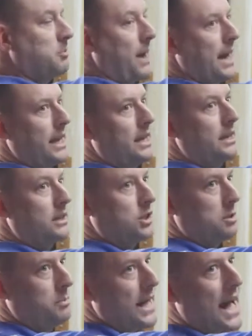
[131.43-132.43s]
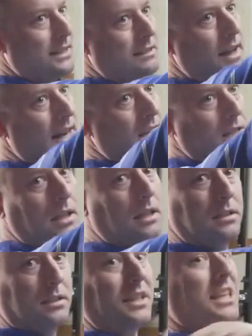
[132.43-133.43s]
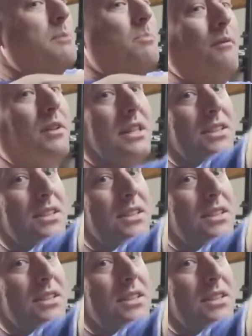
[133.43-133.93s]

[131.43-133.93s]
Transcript: back here should be activated to keep everything